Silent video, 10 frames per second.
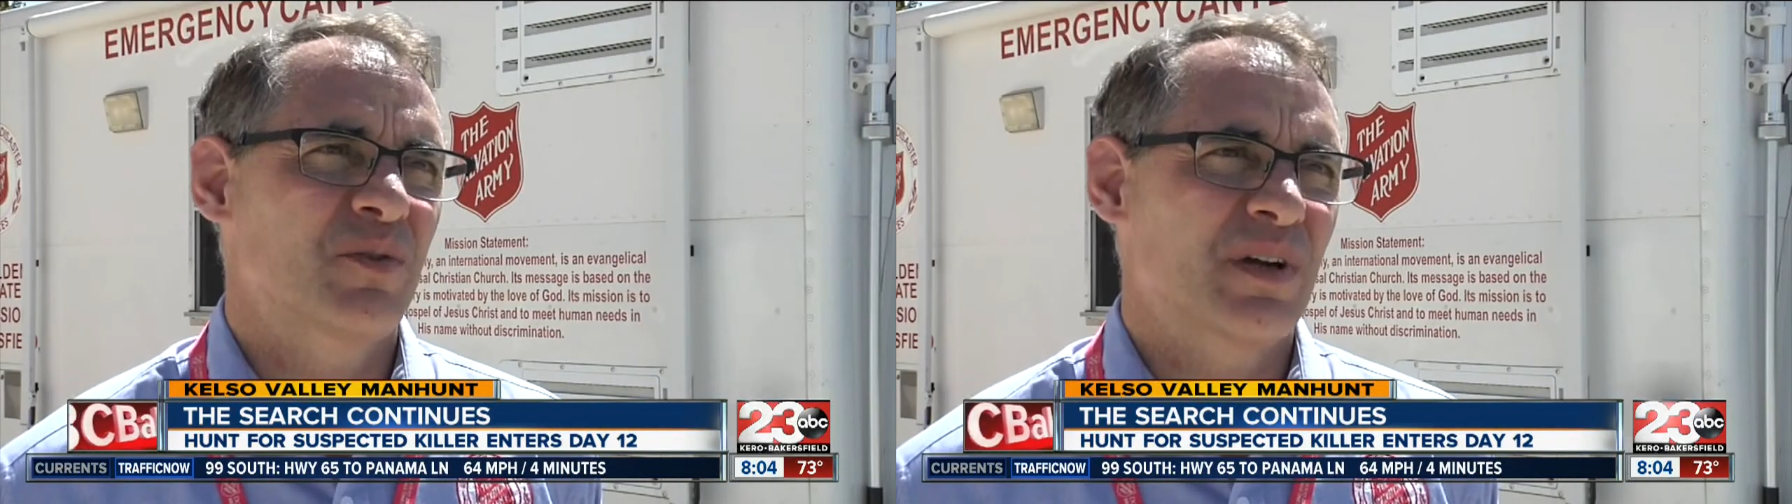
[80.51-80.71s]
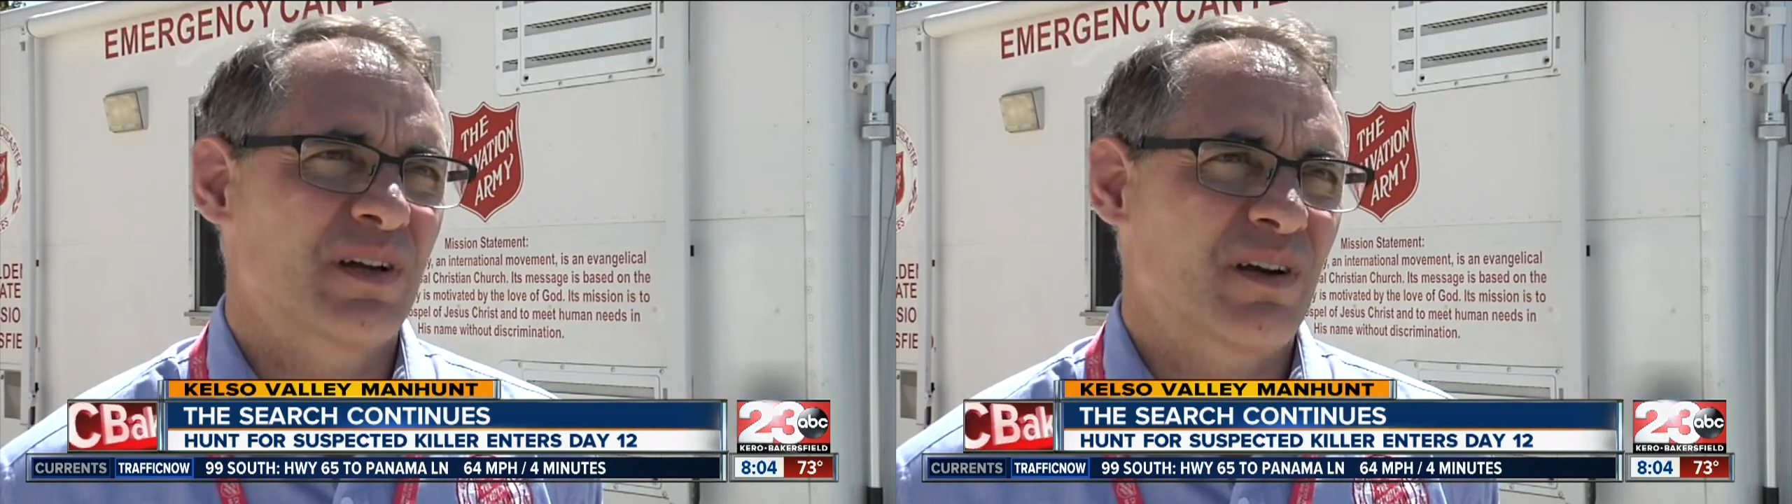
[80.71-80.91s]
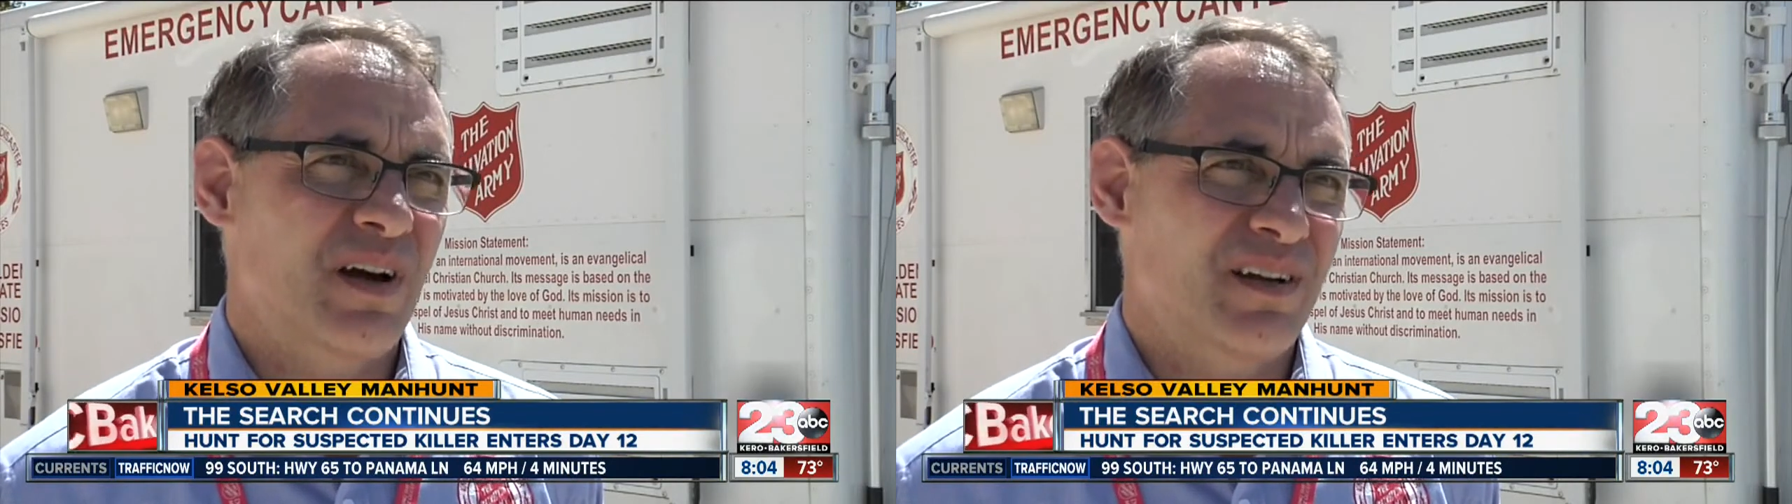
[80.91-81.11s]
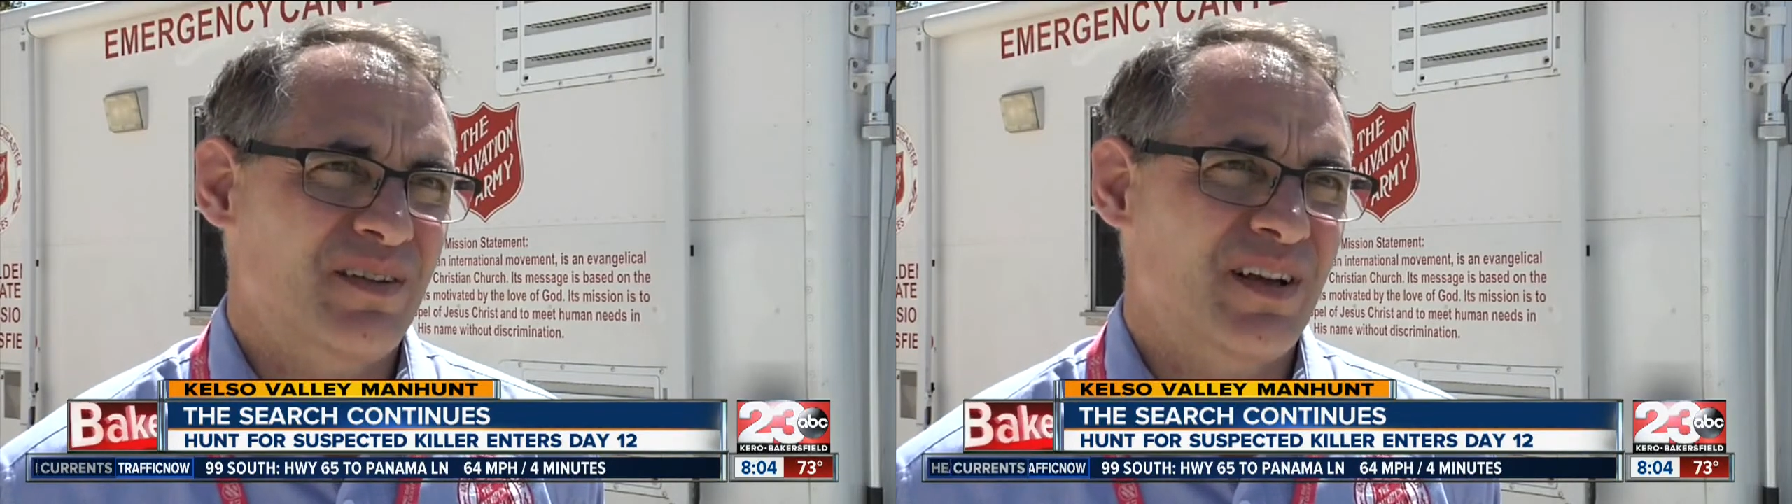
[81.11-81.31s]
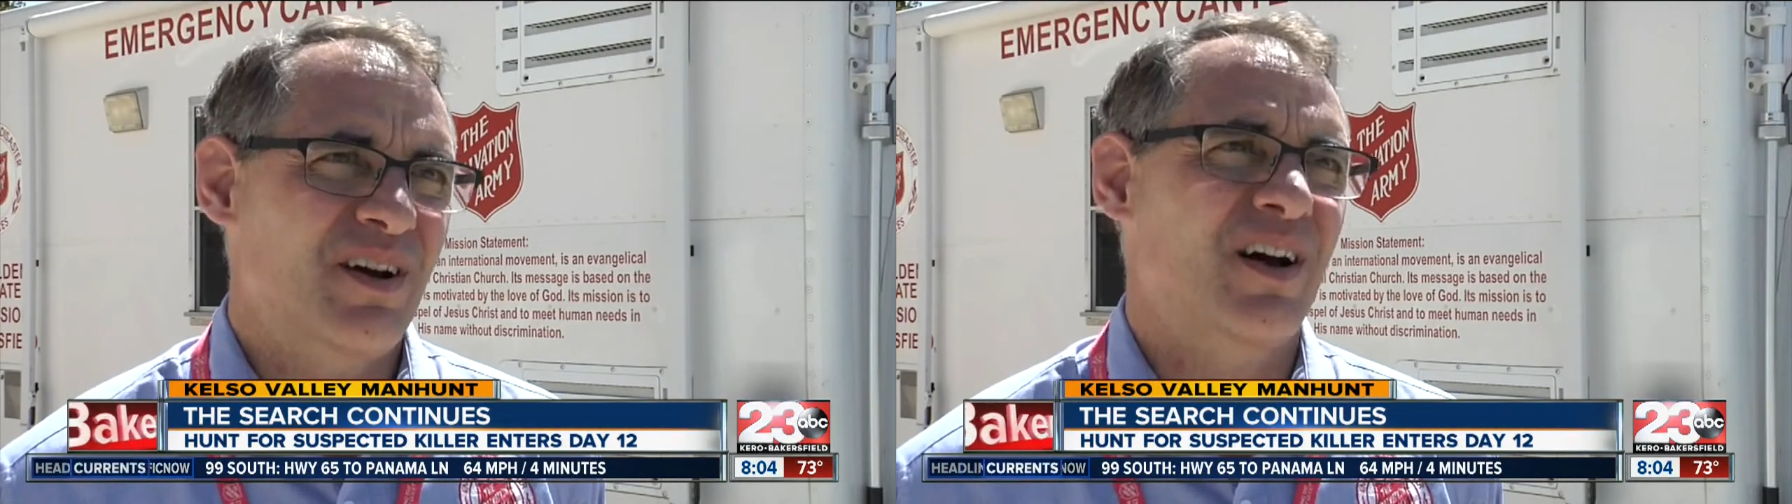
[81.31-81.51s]
doing uh,
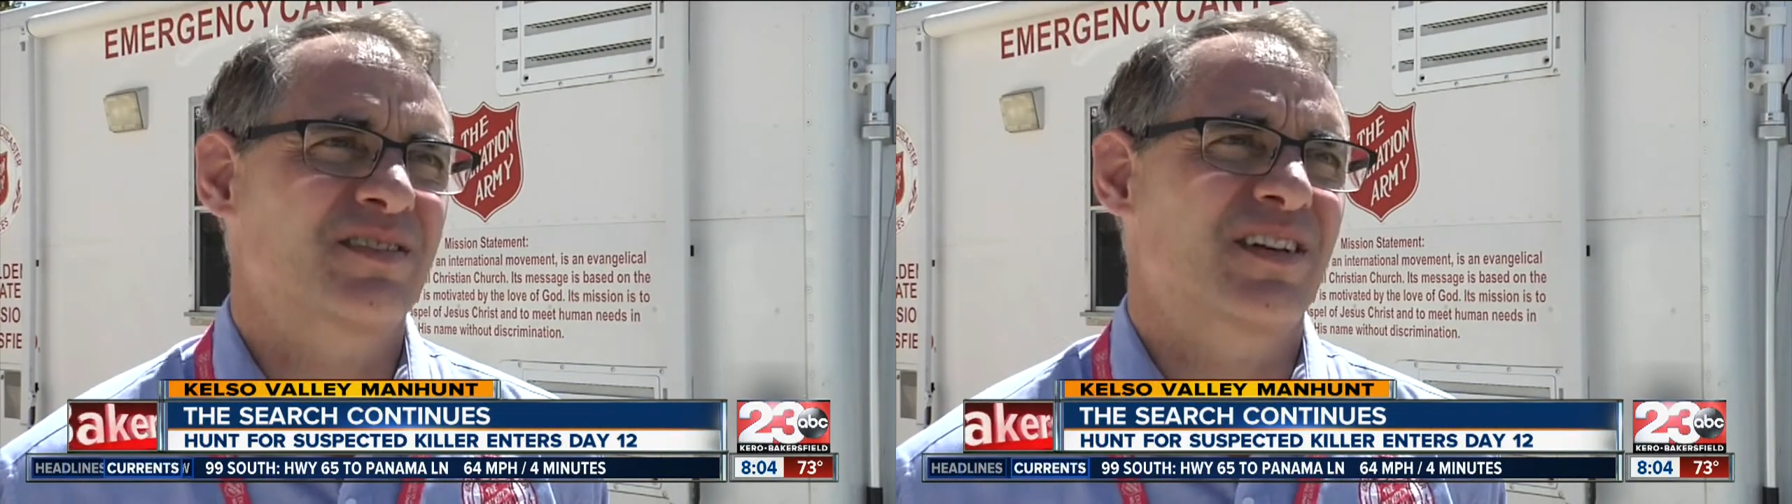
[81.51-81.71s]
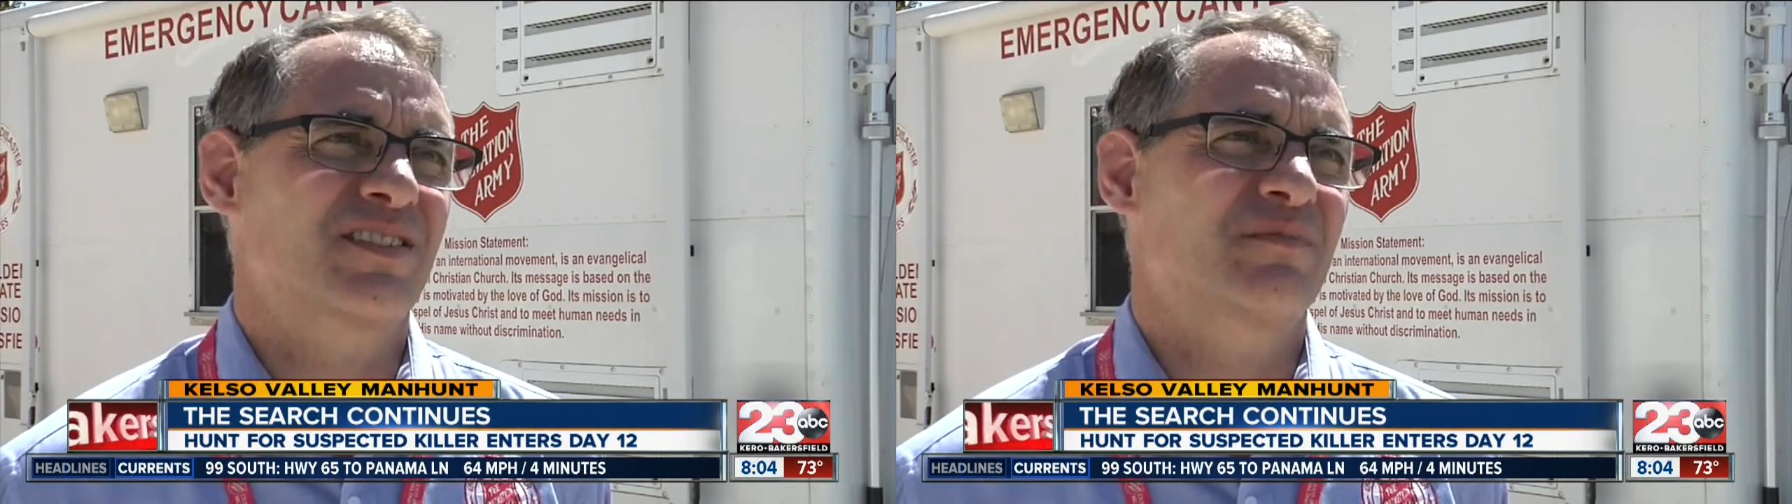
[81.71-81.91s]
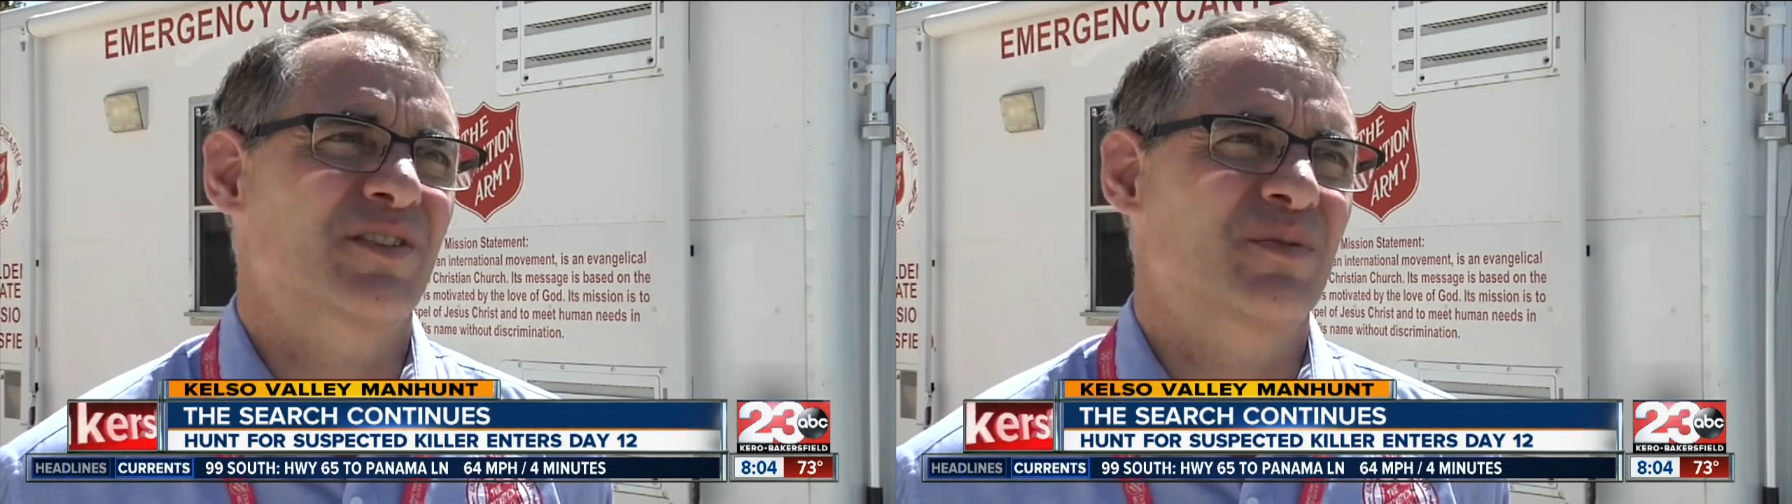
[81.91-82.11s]
cost estimates,